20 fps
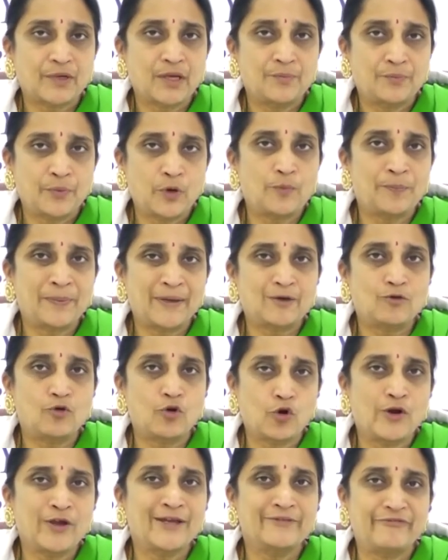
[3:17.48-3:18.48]
proper
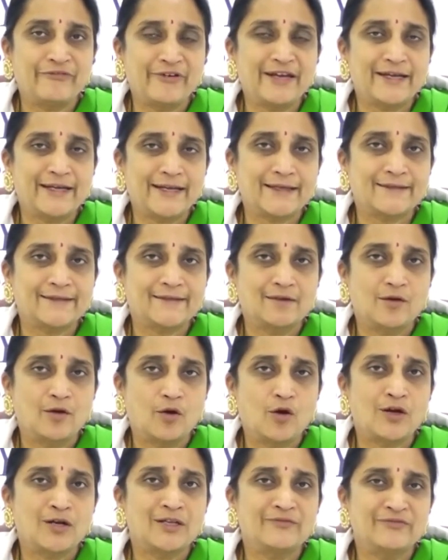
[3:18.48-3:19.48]
growing fetus,
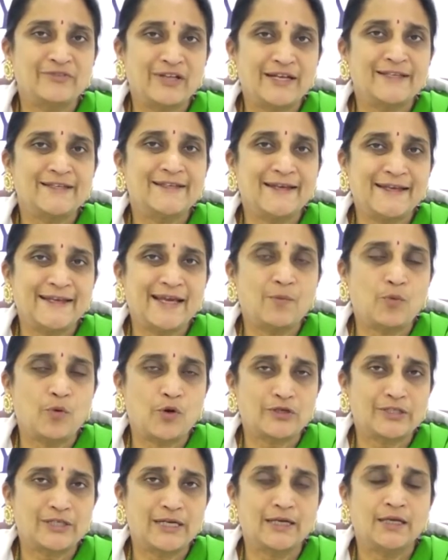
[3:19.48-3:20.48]
or if there is any
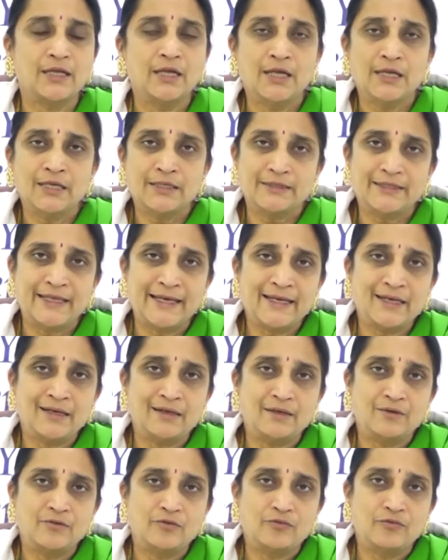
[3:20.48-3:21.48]
abortion, then
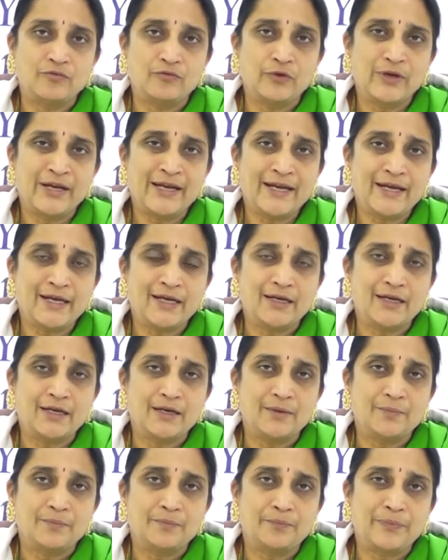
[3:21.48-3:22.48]
we
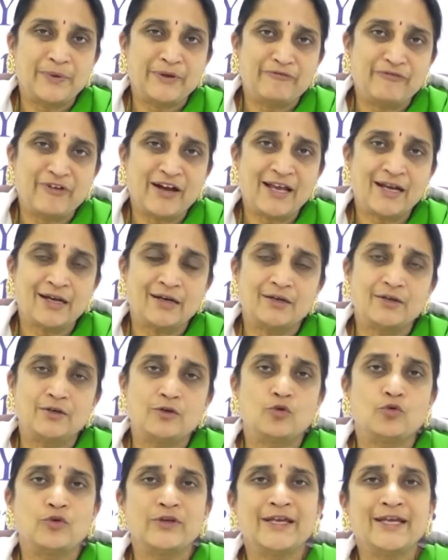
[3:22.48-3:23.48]
prefer
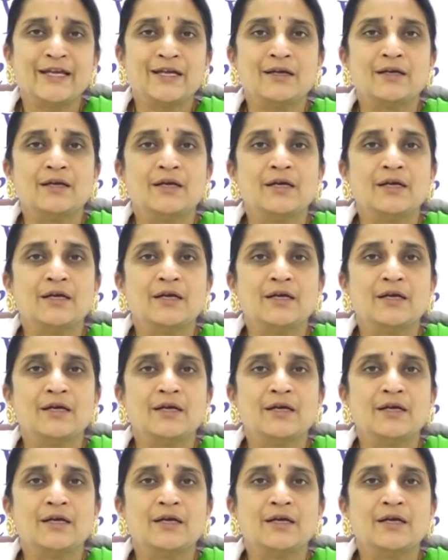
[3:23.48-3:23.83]
doing